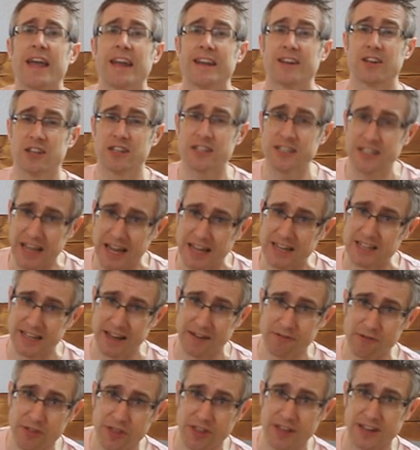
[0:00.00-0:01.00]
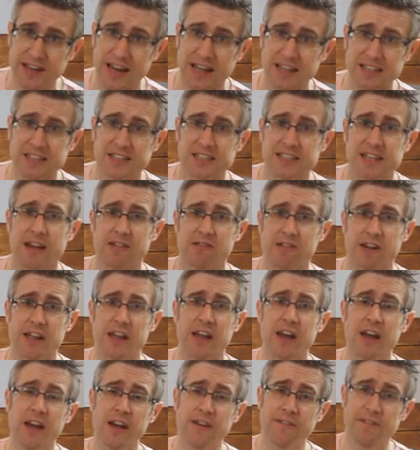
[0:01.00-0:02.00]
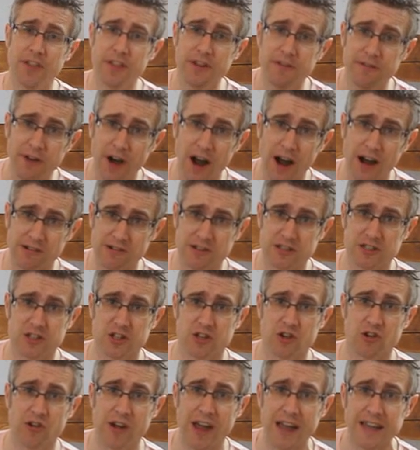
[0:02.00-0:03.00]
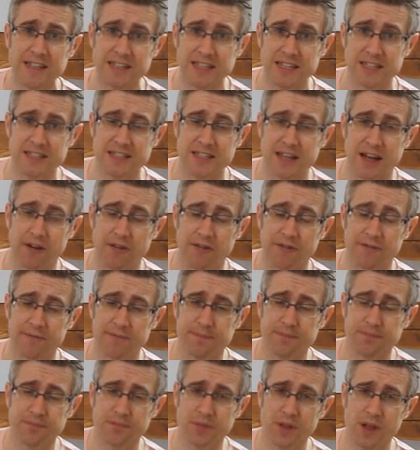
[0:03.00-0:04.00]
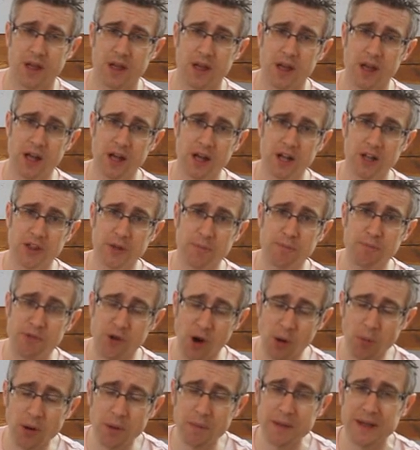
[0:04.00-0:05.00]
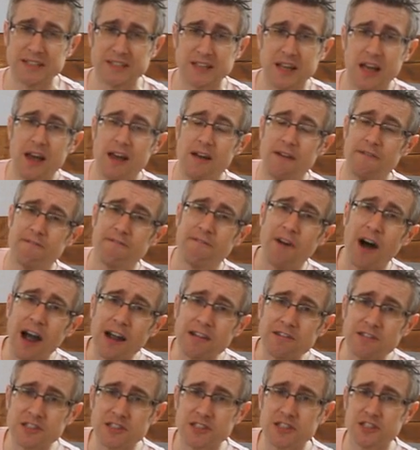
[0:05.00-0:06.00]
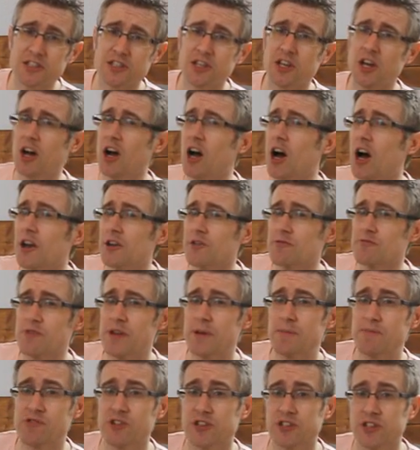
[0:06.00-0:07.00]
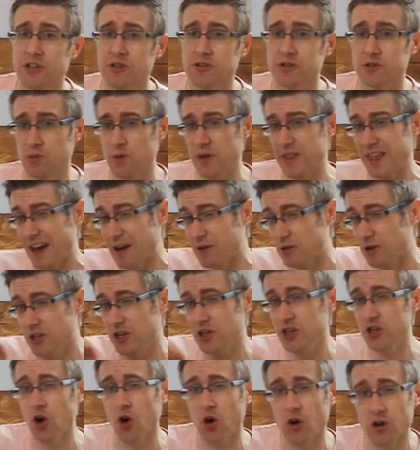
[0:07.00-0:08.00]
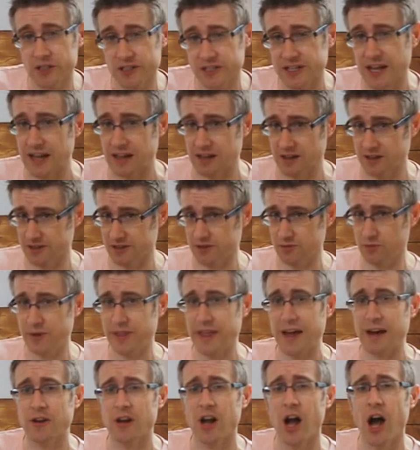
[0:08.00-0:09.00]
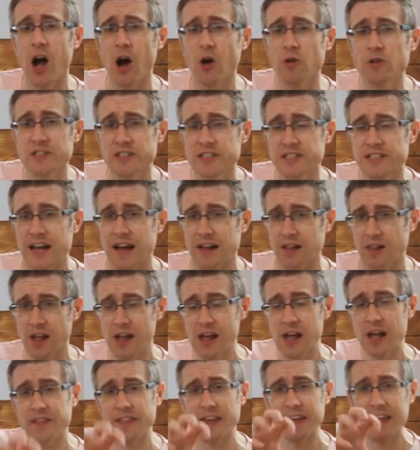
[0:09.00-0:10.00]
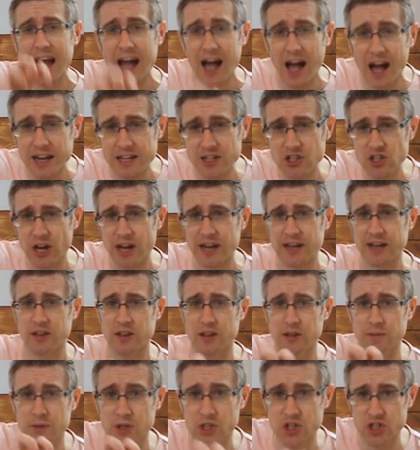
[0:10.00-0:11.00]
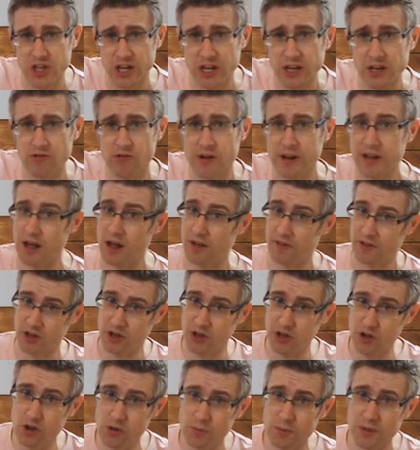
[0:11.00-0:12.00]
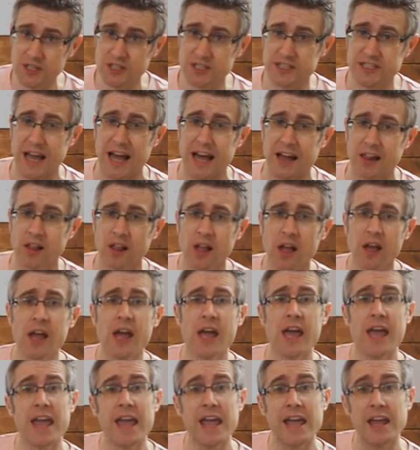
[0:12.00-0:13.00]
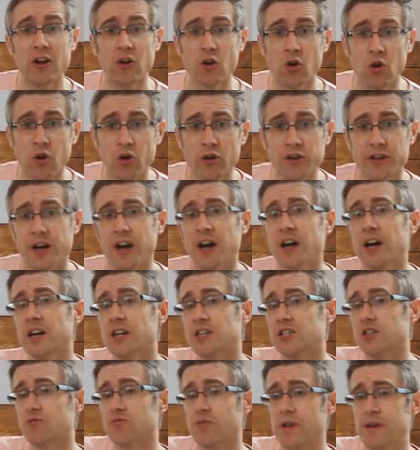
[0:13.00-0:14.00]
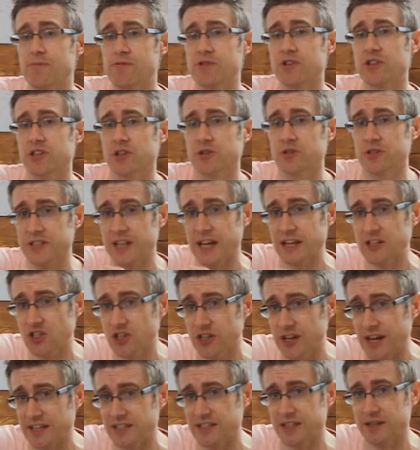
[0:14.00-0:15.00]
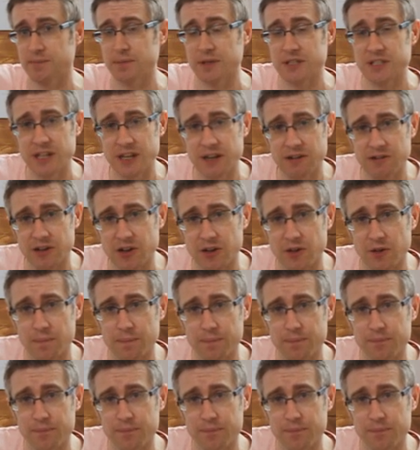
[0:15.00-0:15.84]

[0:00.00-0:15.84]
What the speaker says: It contains everything necessary for the virus to create itself. The problem is, viruses can't reproduce without your cells, without a host cell. They hijack the machinery of a human cell in order to reproduce their genetic material.